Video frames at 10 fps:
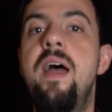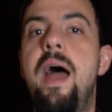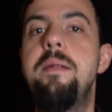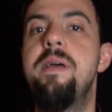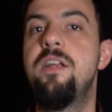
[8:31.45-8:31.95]

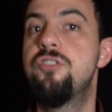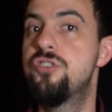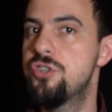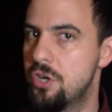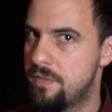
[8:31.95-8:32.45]
and making
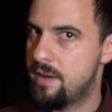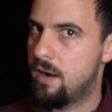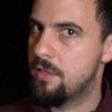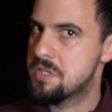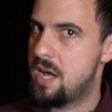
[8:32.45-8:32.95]
sure that none
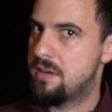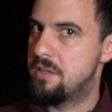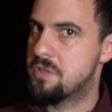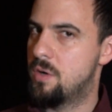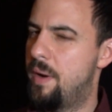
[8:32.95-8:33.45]
of those
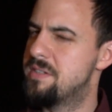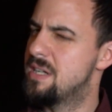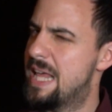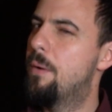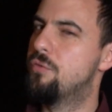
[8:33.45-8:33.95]
cocktails go to waste,
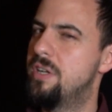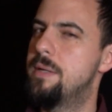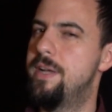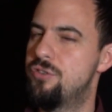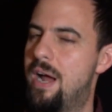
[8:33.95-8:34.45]
because that would really
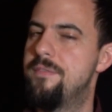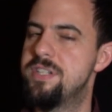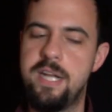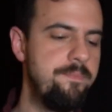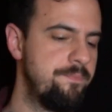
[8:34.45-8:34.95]
be a
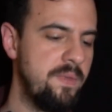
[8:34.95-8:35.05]
travesty.